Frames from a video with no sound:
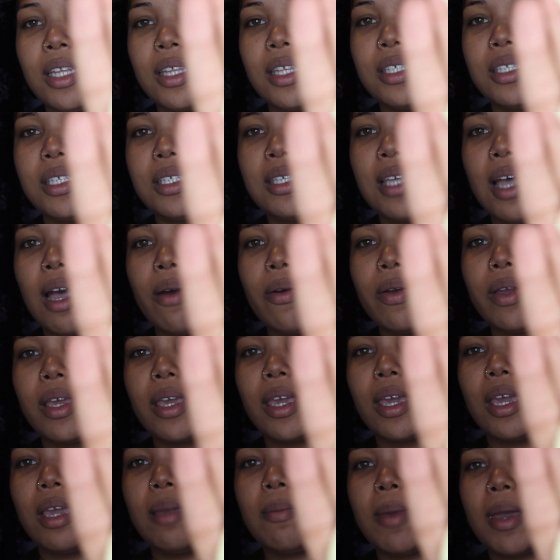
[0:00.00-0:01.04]
This is how it
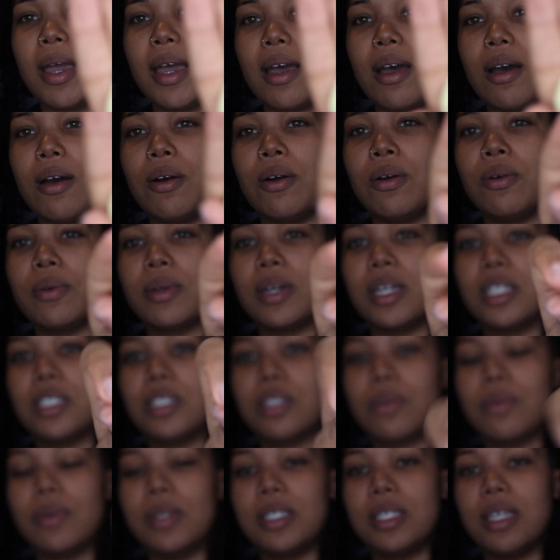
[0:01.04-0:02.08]
came out when I
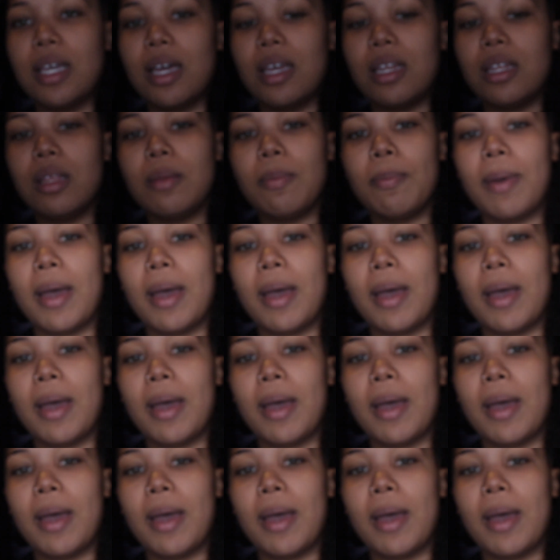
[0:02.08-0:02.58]
squeeze it out of the